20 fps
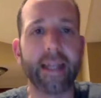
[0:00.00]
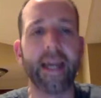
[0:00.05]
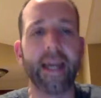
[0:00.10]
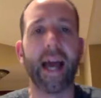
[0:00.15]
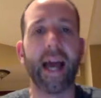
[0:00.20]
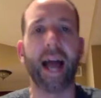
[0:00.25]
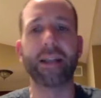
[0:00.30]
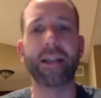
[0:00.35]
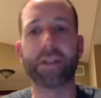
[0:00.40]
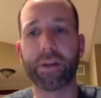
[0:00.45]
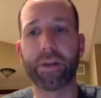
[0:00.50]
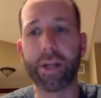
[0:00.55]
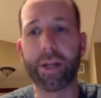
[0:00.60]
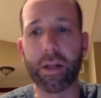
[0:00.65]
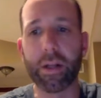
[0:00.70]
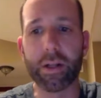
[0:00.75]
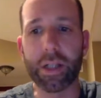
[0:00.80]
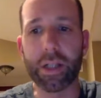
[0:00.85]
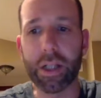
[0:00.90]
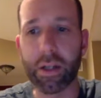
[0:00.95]
And so
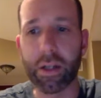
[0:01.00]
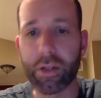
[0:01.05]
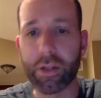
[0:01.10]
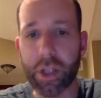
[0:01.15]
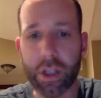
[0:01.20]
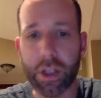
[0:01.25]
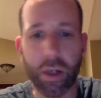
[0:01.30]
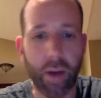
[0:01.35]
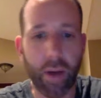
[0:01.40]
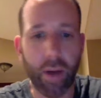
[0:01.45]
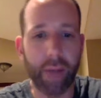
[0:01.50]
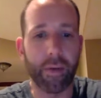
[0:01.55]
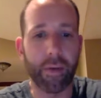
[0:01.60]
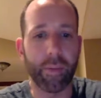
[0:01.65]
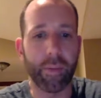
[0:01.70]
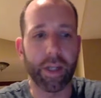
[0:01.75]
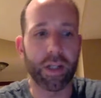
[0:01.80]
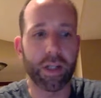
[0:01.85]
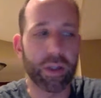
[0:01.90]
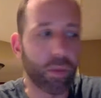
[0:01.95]
here's, just so
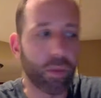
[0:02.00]
everybody's super